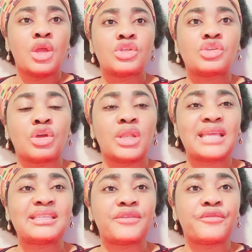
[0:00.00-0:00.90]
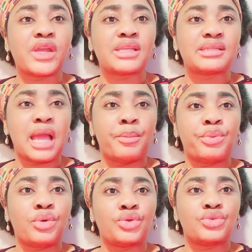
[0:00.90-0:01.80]
so let's say for
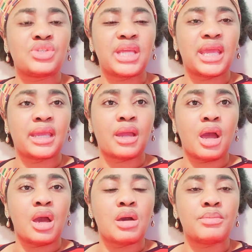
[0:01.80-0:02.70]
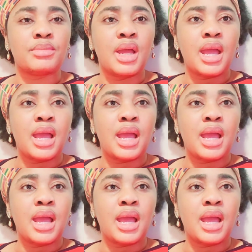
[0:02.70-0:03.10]
example you take um